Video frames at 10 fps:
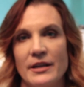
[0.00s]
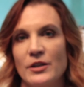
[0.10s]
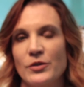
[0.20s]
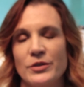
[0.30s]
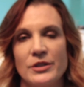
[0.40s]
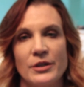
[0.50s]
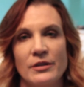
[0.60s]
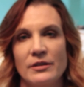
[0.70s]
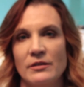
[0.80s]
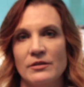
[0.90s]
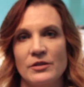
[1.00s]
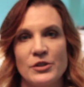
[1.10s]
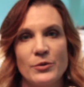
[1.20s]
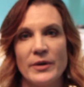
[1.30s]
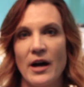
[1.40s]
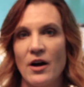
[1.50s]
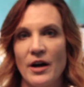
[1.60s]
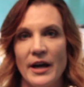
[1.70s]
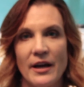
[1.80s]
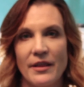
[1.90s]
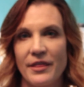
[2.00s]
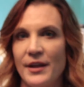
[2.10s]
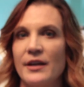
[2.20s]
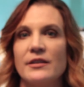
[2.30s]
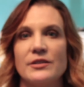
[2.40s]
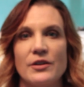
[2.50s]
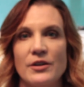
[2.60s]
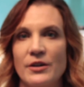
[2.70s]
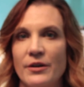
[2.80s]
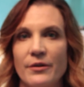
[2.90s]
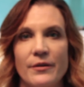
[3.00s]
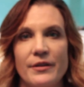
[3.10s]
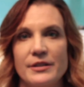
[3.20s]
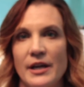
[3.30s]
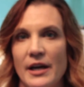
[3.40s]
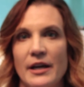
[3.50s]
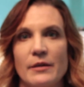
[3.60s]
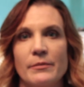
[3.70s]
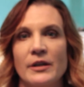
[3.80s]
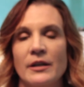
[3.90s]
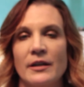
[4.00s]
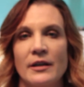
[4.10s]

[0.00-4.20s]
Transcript: used to do things all the time,